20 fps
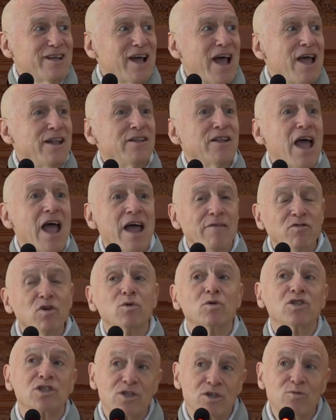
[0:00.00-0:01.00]
And every
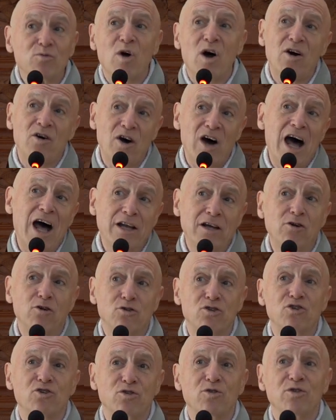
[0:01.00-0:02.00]
once in a while,
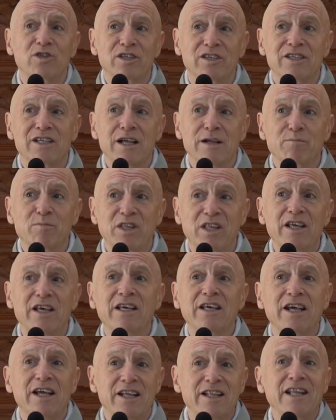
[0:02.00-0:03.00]
adults do the same
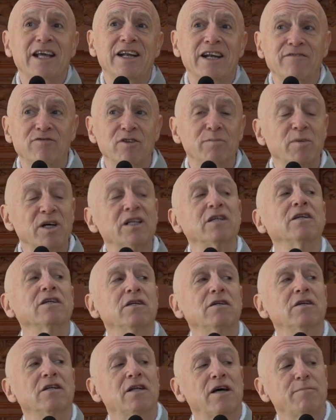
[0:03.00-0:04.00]
thing, and then everybody,
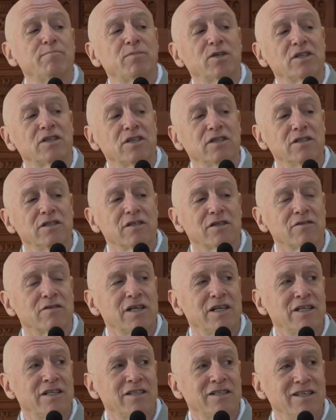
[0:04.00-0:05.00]
oh, that person's
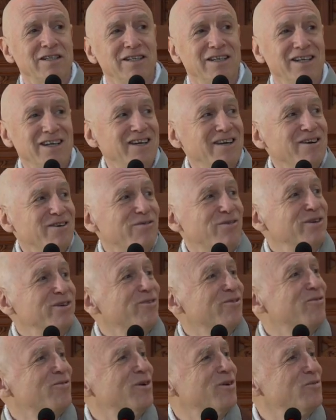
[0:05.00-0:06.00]
crazy.
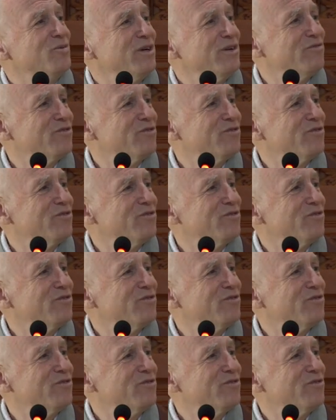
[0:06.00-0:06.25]
Weren't we